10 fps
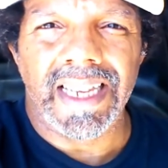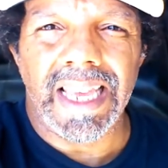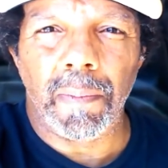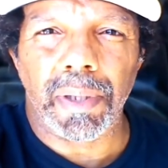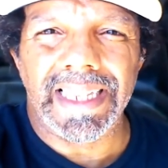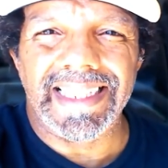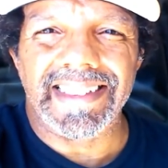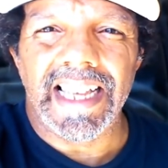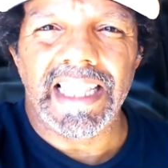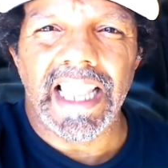And please,
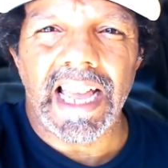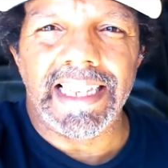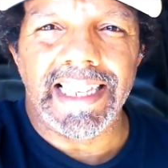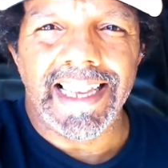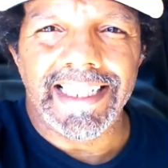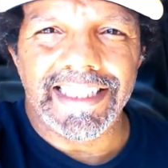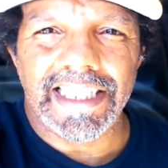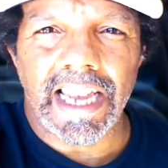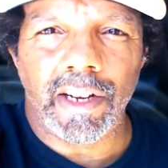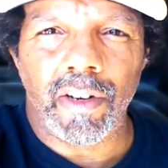like,
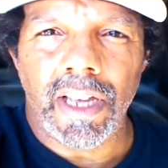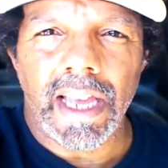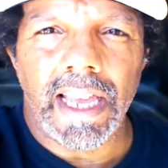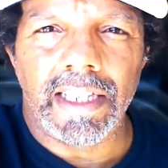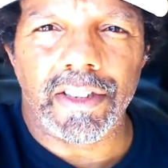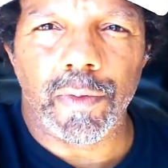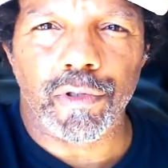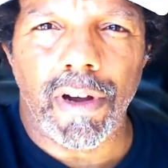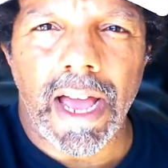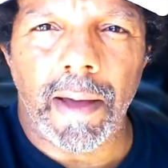share, and
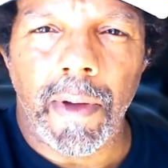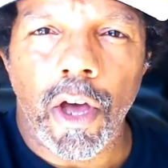subscribe.